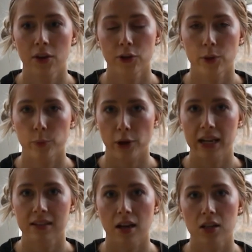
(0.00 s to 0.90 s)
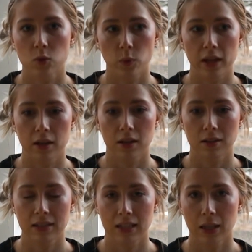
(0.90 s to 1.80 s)
your brain does when
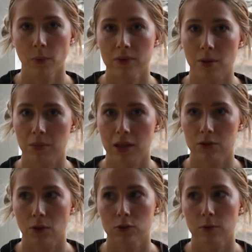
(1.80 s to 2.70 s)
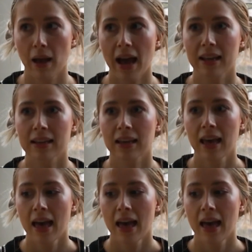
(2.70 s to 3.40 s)
dealing with something so traumatic,